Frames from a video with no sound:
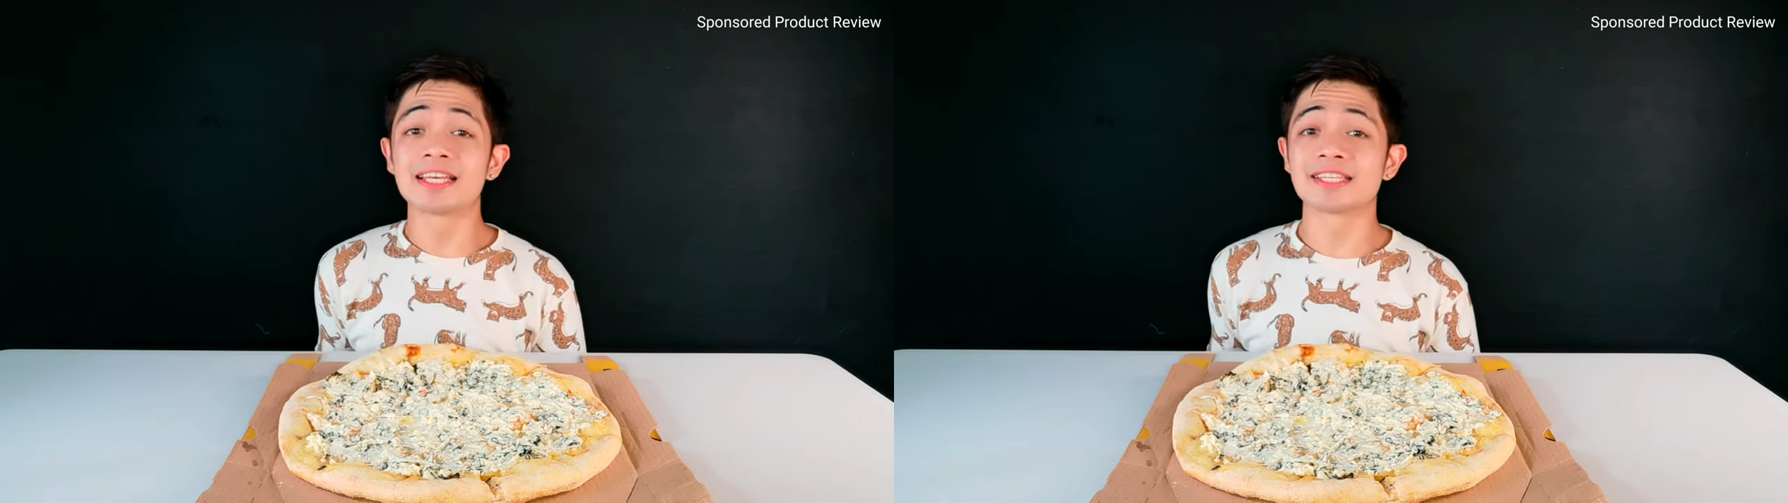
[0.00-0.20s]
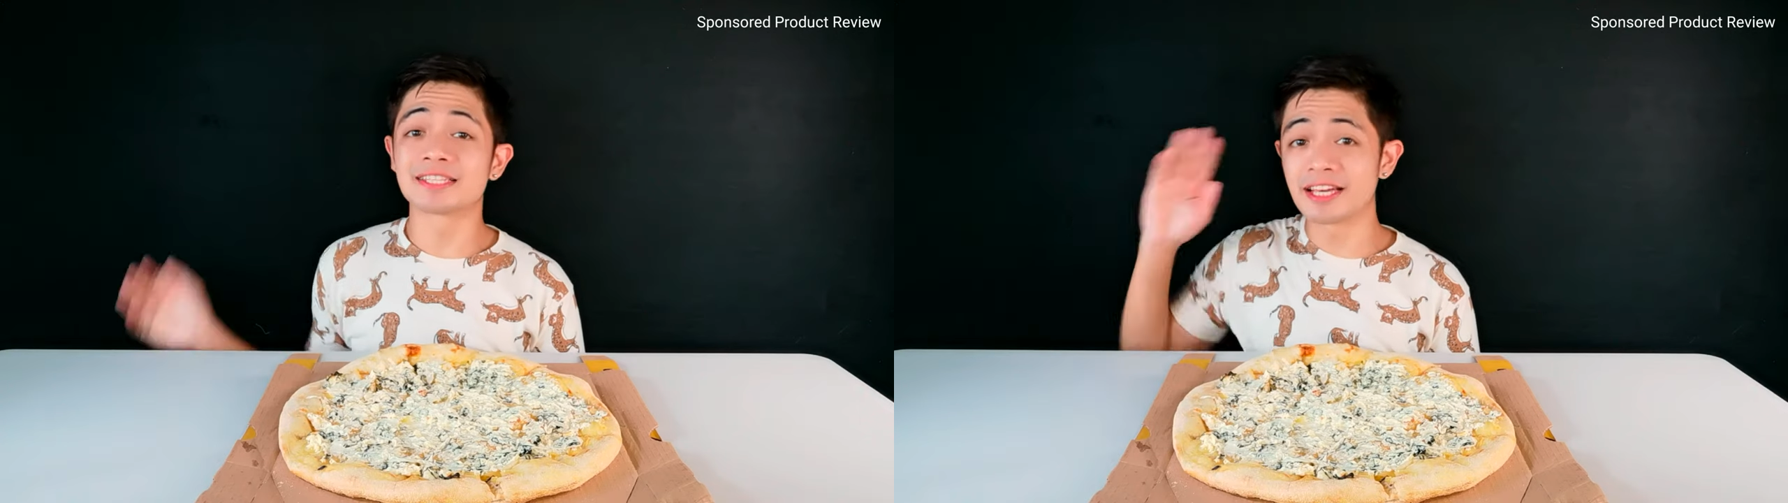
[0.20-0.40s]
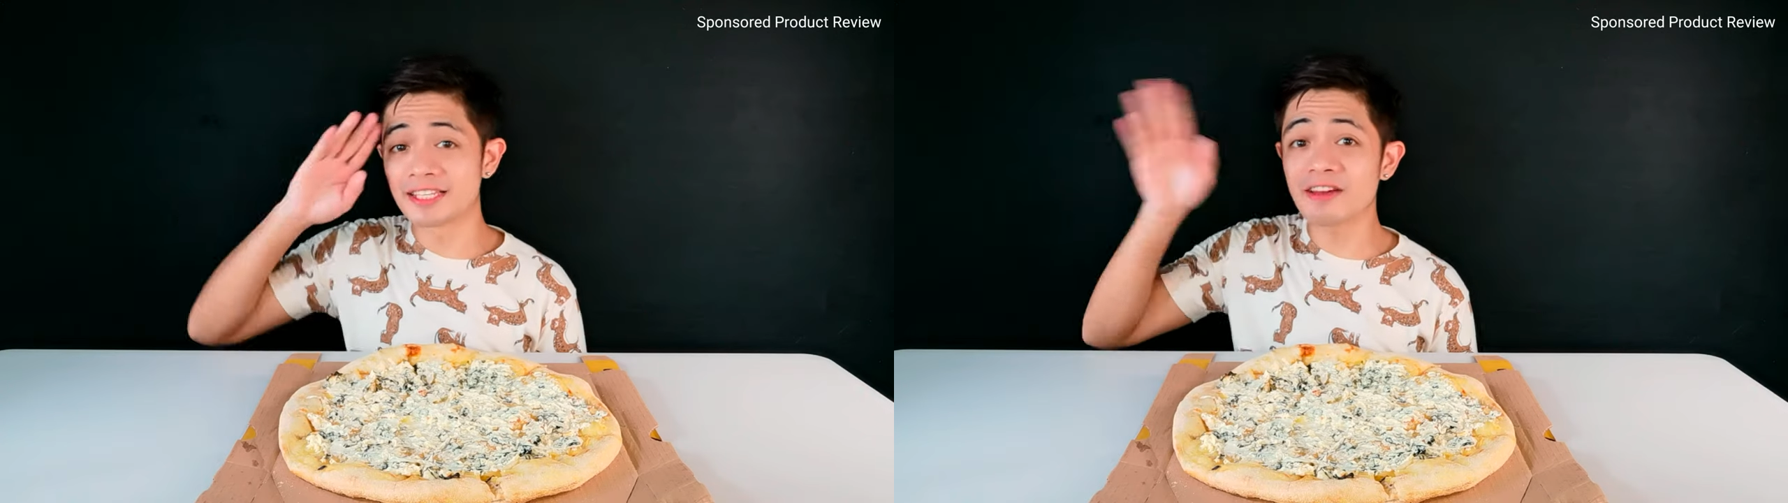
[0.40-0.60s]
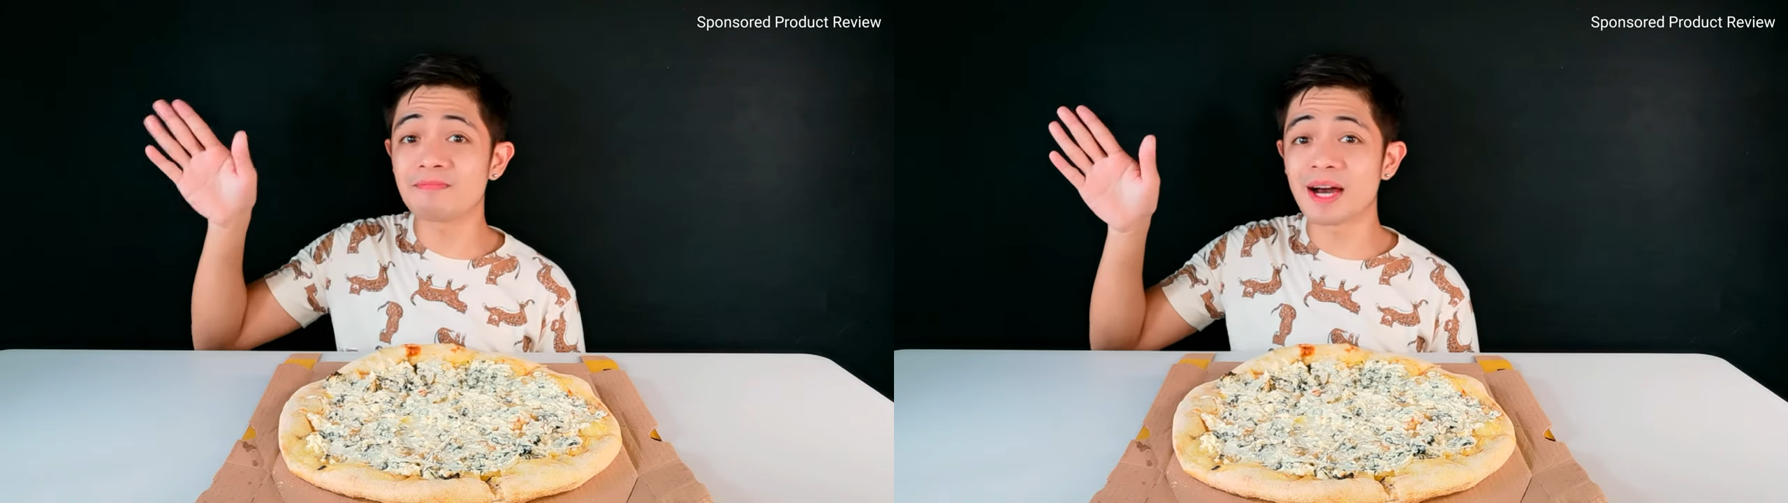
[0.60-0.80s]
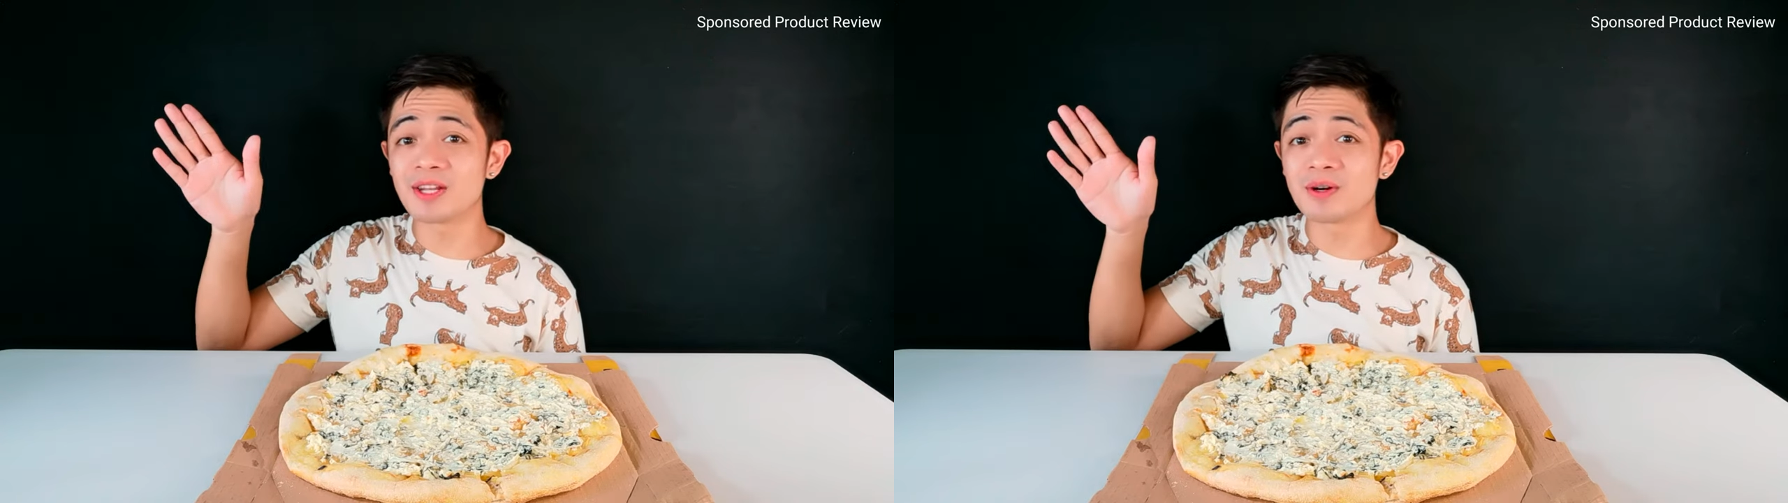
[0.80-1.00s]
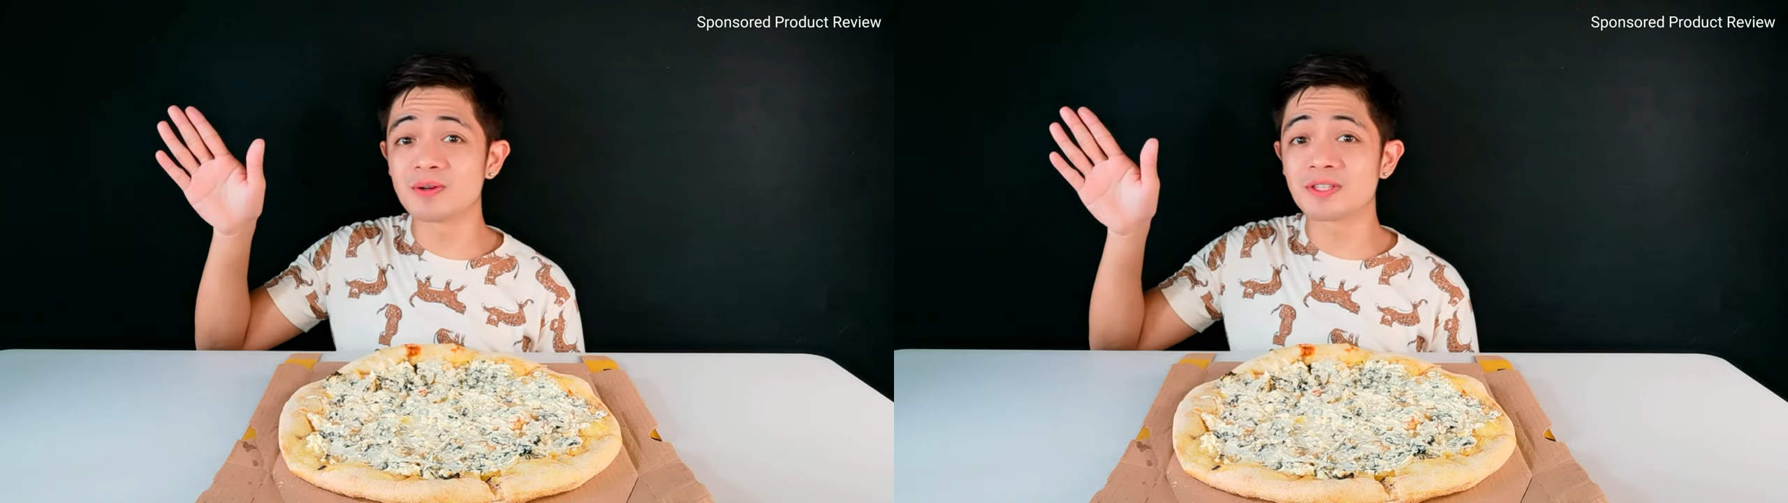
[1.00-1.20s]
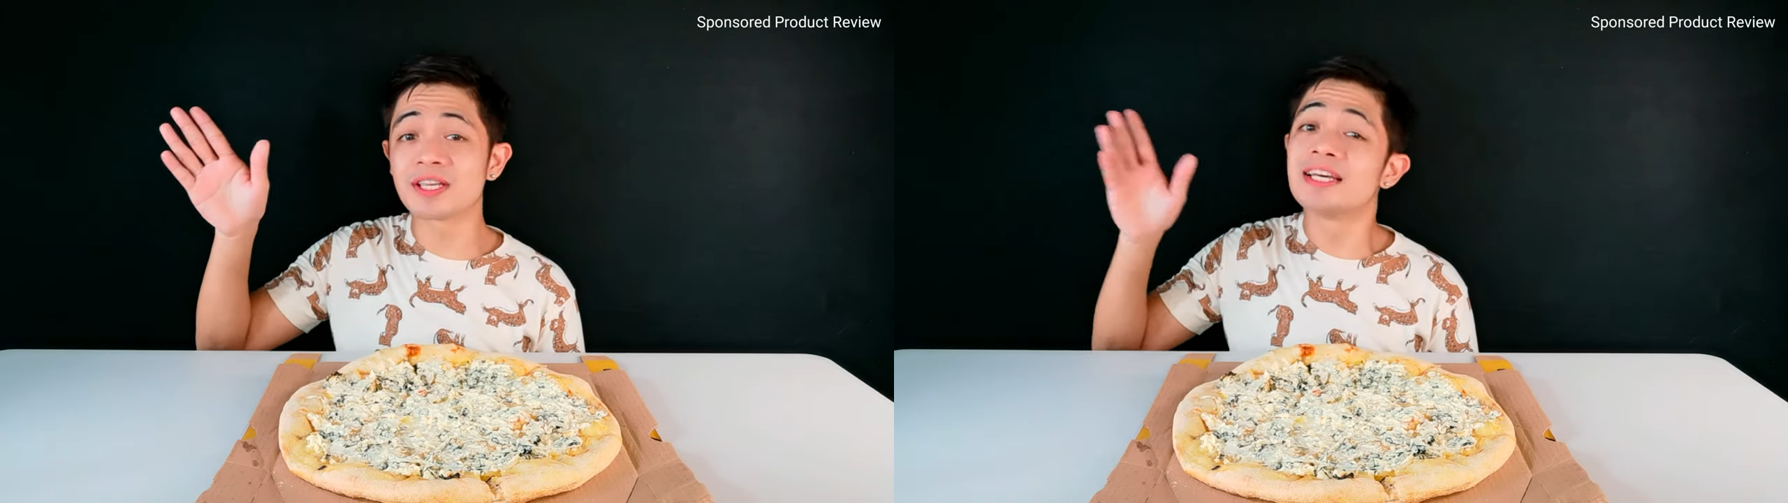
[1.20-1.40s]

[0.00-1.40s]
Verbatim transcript: Stay safe mga nose.